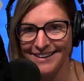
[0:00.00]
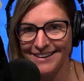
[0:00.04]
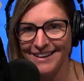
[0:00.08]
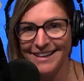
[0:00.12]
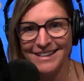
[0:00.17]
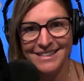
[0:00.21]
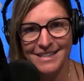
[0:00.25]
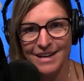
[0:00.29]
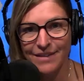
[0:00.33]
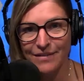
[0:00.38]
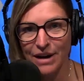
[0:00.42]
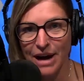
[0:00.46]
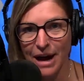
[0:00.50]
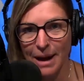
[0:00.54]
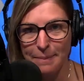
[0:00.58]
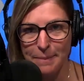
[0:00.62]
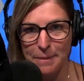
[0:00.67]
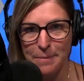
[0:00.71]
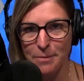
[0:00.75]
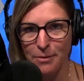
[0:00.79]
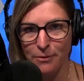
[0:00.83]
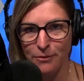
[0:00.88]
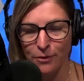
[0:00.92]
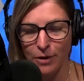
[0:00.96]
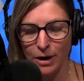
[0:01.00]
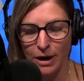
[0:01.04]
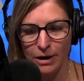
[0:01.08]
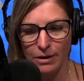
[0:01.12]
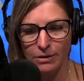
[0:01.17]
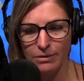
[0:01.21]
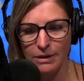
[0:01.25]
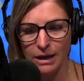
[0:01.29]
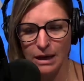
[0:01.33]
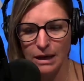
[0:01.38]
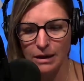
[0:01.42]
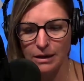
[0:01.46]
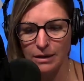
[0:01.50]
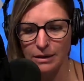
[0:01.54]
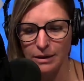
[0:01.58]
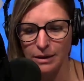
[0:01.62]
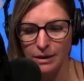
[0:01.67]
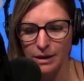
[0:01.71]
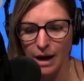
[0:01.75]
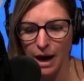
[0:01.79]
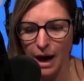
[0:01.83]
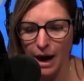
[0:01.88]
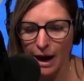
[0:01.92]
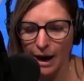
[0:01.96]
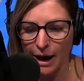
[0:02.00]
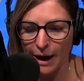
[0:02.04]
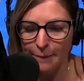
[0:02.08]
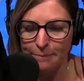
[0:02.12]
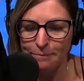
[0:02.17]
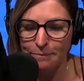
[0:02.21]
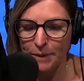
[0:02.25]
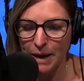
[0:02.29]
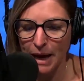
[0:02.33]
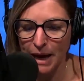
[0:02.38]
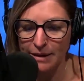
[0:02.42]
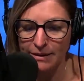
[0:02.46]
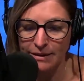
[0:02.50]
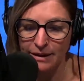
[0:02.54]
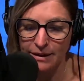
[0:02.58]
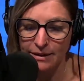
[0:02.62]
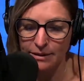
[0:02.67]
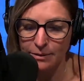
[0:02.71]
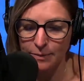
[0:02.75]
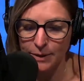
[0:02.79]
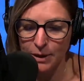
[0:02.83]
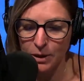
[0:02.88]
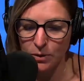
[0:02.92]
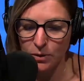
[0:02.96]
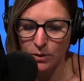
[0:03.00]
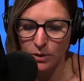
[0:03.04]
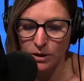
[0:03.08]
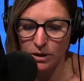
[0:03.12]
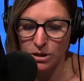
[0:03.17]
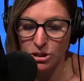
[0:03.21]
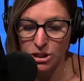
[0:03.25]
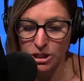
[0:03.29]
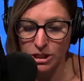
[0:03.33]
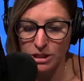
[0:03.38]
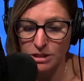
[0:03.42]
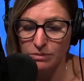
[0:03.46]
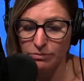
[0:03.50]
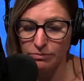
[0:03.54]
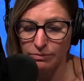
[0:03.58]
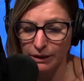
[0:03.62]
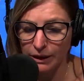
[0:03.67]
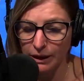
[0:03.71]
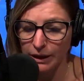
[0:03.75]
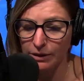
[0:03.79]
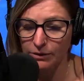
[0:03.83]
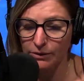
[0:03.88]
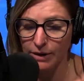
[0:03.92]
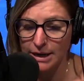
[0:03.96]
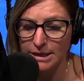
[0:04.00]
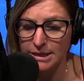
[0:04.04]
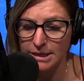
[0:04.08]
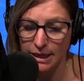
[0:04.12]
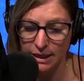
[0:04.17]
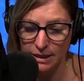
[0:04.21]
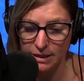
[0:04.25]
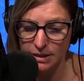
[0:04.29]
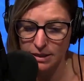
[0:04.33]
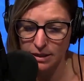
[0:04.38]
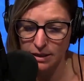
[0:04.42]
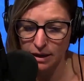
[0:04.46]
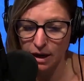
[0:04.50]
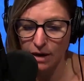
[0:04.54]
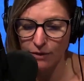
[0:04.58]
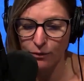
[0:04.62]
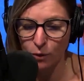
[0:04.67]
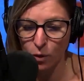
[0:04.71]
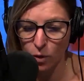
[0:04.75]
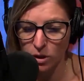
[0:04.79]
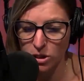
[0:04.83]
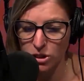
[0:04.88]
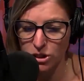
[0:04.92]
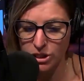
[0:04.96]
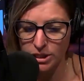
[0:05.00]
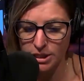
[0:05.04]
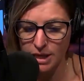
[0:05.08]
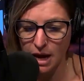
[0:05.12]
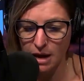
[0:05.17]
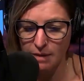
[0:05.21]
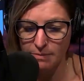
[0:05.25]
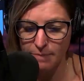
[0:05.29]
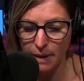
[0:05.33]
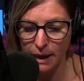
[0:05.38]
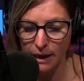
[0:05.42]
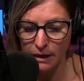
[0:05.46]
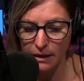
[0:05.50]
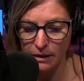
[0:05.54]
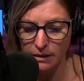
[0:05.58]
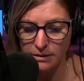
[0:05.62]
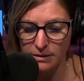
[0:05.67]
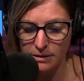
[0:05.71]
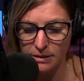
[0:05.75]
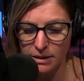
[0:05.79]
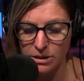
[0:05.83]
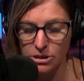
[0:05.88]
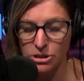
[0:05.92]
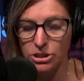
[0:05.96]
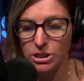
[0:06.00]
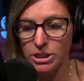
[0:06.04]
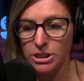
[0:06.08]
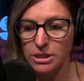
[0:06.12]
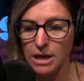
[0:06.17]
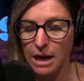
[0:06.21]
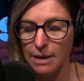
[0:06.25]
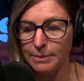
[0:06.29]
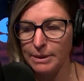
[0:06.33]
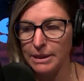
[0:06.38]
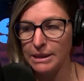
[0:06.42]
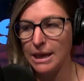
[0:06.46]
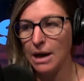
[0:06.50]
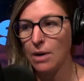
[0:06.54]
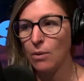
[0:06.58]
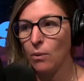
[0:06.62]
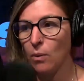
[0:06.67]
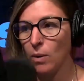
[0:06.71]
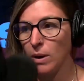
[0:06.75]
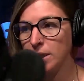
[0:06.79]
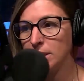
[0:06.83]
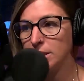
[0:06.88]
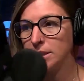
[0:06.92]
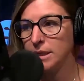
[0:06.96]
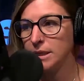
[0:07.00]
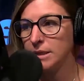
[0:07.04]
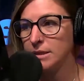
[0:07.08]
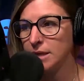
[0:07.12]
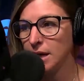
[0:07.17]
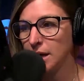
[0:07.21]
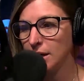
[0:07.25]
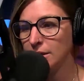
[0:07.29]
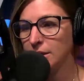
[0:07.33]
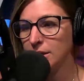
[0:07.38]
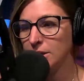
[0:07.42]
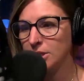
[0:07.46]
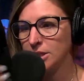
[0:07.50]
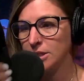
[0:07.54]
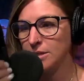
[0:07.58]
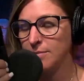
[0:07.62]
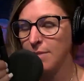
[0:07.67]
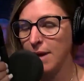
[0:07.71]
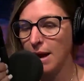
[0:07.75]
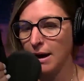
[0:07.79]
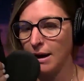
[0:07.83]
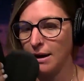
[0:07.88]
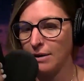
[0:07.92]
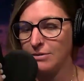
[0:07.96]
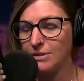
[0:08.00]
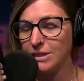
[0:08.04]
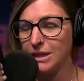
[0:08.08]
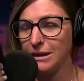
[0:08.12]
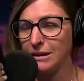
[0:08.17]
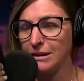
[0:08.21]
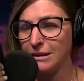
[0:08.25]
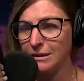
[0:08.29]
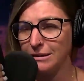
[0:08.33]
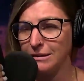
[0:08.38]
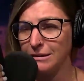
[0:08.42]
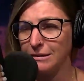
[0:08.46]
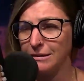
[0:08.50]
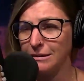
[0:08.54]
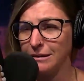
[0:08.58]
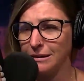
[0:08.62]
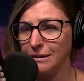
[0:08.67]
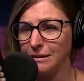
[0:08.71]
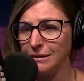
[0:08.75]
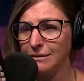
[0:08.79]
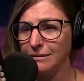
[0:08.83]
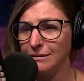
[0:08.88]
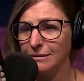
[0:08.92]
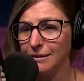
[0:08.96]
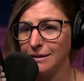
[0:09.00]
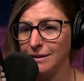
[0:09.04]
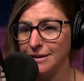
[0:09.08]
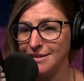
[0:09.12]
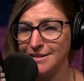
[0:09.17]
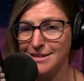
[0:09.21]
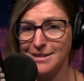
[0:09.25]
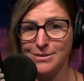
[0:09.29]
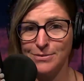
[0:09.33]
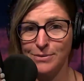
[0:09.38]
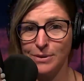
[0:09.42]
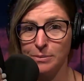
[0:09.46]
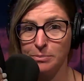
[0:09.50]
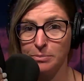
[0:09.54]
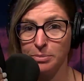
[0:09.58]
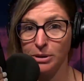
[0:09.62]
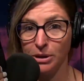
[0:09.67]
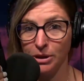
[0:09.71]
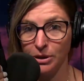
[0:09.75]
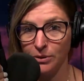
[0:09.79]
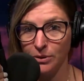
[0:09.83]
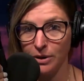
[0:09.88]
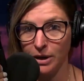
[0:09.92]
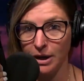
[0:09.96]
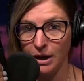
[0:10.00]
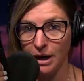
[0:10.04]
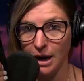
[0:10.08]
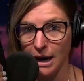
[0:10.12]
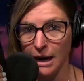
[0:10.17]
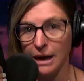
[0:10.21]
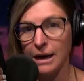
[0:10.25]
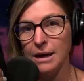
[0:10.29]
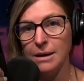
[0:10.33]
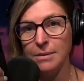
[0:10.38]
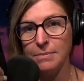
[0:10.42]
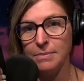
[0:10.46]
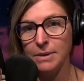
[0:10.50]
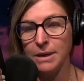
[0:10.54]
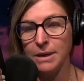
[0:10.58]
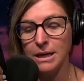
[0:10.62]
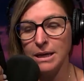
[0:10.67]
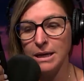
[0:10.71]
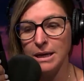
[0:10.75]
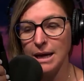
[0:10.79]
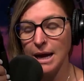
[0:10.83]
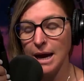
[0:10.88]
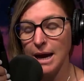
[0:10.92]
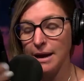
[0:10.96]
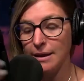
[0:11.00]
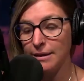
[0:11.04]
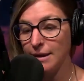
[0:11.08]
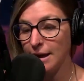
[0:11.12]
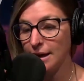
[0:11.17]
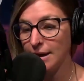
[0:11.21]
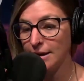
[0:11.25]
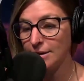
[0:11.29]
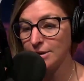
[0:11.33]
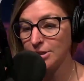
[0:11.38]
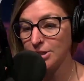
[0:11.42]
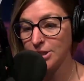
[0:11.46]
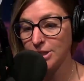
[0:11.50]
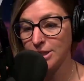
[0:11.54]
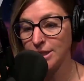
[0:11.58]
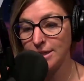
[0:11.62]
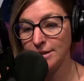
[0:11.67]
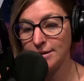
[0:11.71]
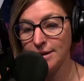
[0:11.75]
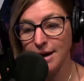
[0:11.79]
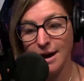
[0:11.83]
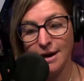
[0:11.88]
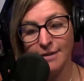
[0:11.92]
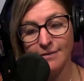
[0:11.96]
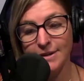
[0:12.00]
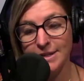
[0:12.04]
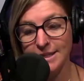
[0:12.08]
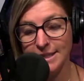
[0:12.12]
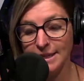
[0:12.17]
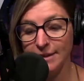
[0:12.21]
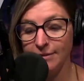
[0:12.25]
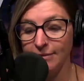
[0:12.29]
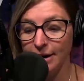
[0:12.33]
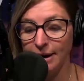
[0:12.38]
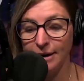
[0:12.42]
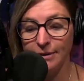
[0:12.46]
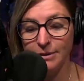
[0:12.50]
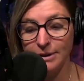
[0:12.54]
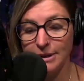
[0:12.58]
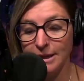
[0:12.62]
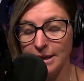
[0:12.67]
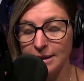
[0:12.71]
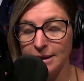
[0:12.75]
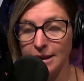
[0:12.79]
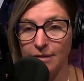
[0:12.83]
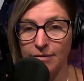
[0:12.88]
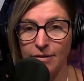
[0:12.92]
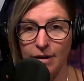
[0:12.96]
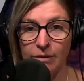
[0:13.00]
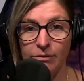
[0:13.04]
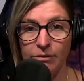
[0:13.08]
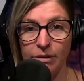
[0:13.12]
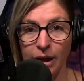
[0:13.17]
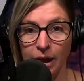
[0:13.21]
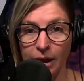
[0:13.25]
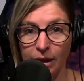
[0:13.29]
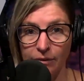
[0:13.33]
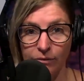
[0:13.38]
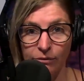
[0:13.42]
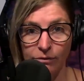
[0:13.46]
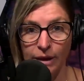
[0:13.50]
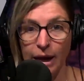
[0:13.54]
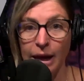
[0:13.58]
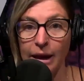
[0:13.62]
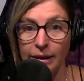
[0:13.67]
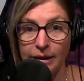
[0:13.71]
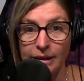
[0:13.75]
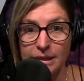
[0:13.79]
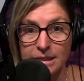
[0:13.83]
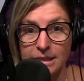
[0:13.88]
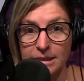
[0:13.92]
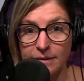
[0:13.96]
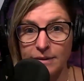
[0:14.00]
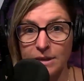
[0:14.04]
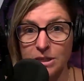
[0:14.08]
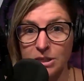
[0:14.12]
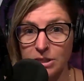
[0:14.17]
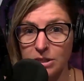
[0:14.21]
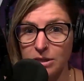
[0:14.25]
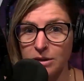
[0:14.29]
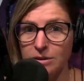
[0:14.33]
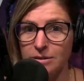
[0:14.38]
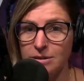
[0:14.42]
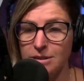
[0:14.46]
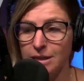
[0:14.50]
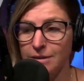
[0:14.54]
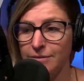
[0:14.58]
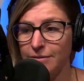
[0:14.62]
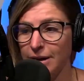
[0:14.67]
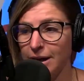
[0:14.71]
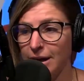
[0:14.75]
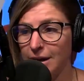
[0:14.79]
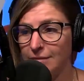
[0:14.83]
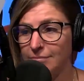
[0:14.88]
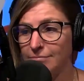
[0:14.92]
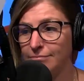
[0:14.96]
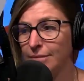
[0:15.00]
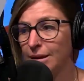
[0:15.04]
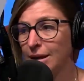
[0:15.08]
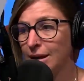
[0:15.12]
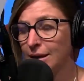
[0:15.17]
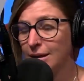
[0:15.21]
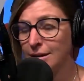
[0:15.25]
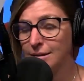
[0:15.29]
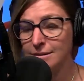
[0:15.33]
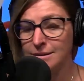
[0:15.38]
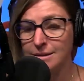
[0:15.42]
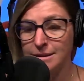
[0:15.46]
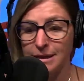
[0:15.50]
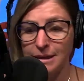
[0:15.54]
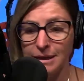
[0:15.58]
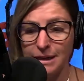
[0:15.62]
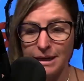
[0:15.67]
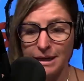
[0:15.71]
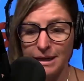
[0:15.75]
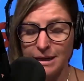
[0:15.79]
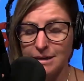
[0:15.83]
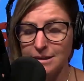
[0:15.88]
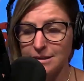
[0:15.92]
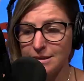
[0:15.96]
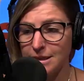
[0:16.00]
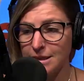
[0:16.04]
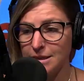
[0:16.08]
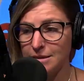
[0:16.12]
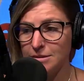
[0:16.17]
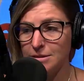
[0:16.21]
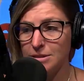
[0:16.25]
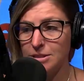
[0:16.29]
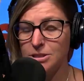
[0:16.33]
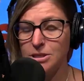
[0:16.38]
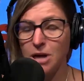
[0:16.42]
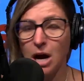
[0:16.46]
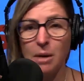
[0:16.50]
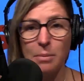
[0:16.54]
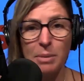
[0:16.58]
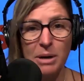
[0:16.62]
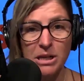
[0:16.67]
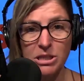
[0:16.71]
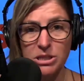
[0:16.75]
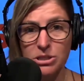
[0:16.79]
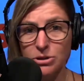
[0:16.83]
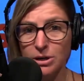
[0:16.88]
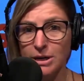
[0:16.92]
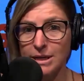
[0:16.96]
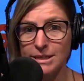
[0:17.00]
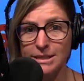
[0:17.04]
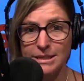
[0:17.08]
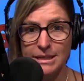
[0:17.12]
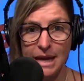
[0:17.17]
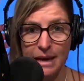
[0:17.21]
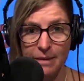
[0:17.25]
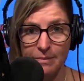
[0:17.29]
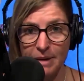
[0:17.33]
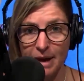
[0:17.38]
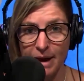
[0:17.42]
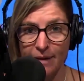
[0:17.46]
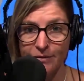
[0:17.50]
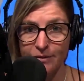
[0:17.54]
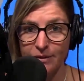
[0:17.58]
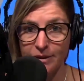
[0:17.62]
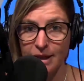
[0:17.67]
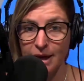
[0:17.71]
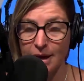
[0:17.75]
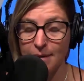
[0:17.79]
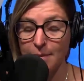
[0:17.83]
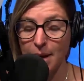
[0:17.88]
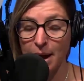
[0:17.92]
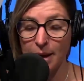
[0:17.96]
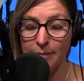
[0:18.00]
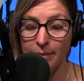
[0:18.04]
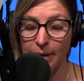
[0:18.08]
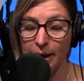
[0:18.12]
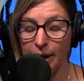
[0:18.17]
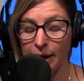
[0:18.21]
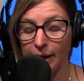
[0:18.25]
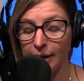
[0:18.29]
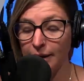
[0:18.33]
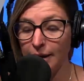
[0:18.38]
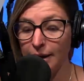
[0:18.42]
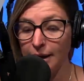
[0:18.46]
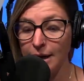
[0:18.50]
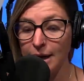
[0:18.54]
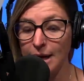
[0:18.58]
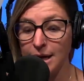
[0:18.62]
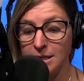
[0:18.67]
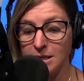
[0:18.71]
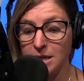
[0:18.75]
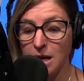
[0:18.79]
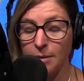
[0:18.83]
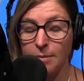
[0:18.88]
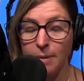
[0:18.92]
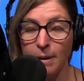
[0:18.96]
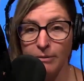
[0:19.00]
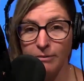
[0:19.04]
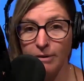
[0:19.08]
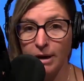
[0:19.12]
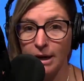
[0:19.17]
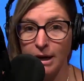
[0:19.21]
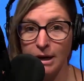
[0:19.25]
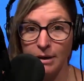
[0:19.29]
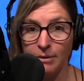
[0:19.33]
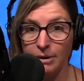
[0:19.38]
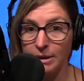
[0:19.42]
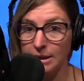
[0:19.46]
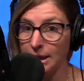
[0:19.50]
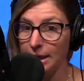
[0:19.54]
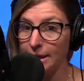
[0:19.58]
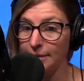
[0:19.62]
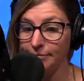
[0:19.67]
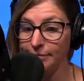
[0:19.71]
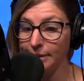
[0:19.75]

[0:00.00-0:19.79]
That's never happened before, I don't think. I think it'll be cool. She's a really great dancer. Of course, she's gotten better since that one TikTok that she made, I was like, this is it. This is what blew her up. And then she obviously ran with it. They've had reality TV shows. They've had CDs and Starbucks drinks named after them. I mean, talk about running with it.